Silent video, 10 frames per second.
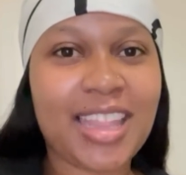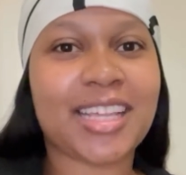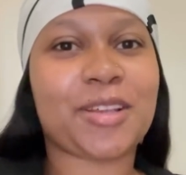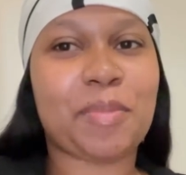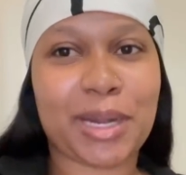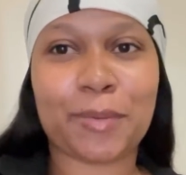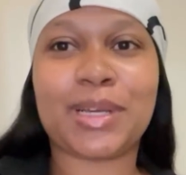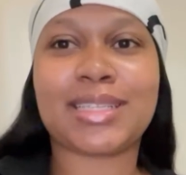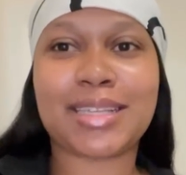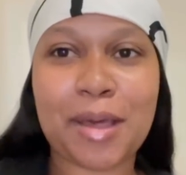That's how bad it
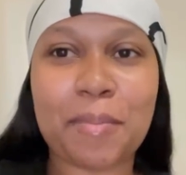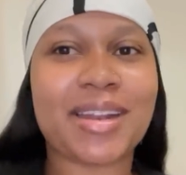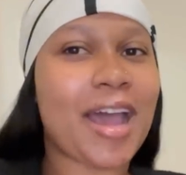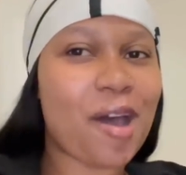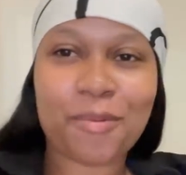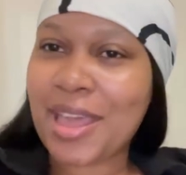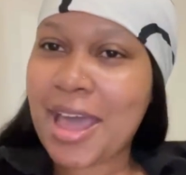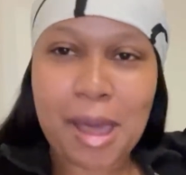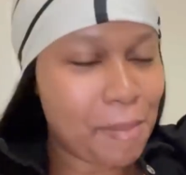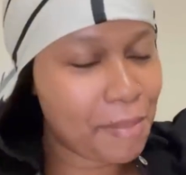was. But now we're
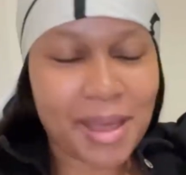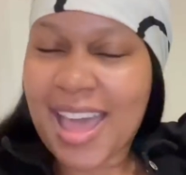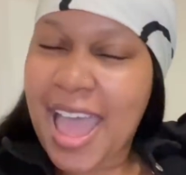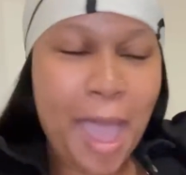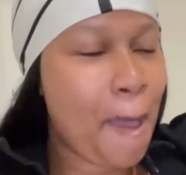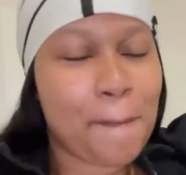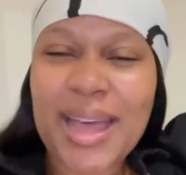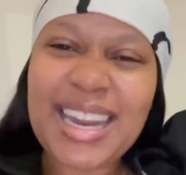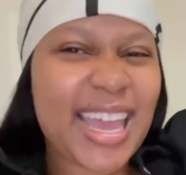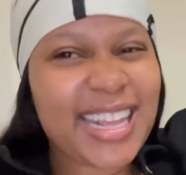up.
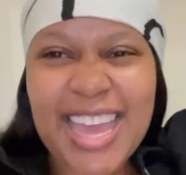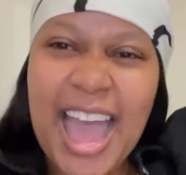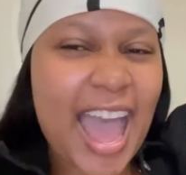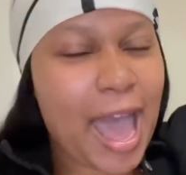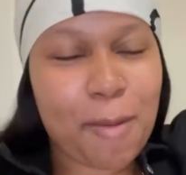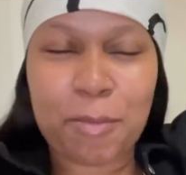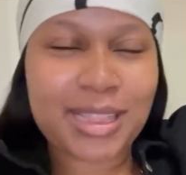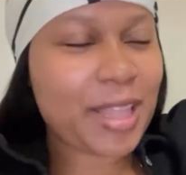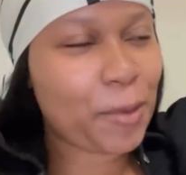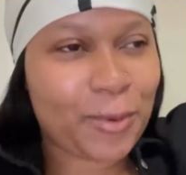But yeah, yeah.
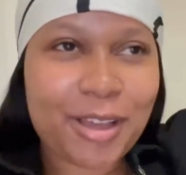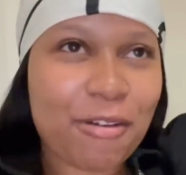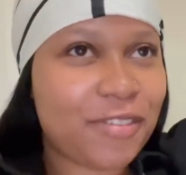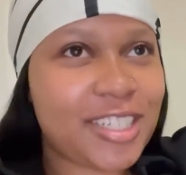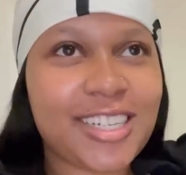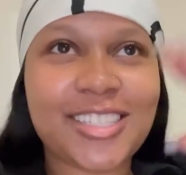Birthday week officially